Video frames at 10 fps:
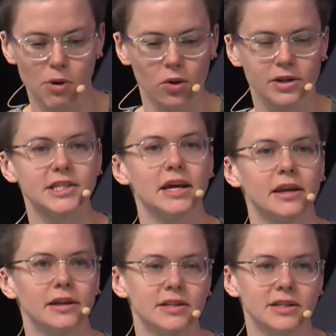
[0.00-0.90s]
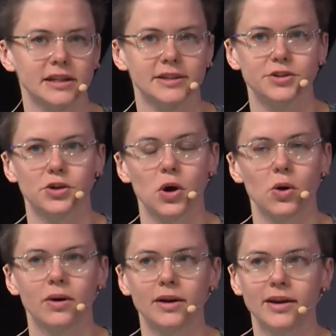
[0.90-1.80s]
settings. And
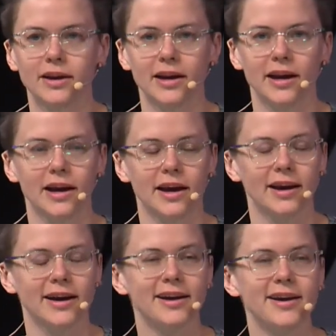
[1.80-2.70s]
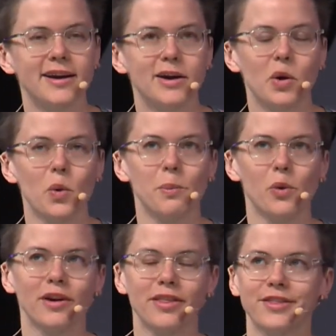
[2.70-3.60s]
so
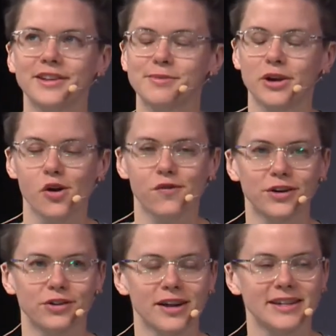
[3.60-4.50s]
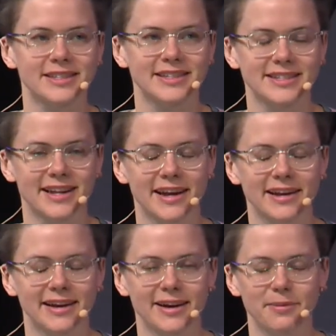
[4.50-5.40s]
one of the things my co-founder likes to
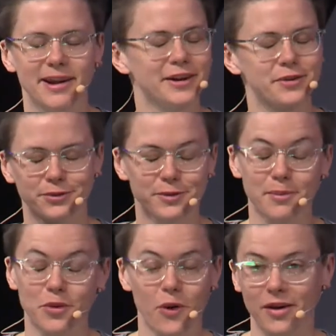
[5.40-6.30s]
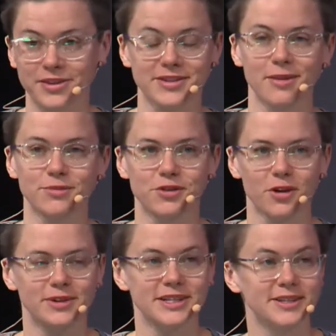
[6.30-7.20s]
say, I don't remember where this comes
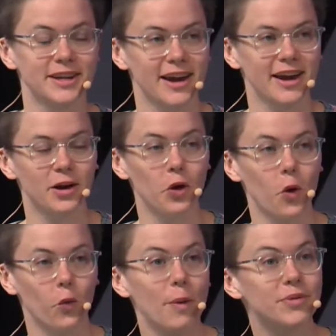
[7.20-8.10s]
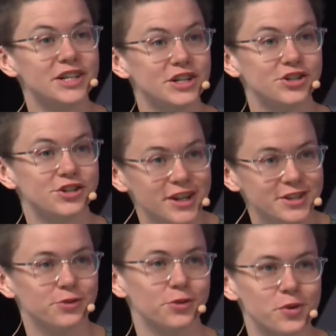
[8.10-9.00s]
from, is repetition
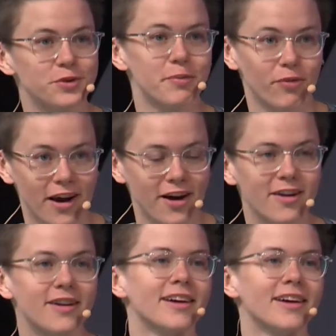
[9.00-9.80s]
doesn't ruin the prayer,